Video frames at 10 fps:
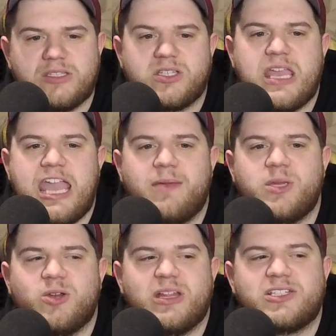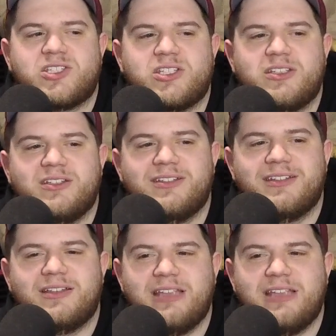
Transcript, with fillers: It's that means cameo. longer That's... than five minutes?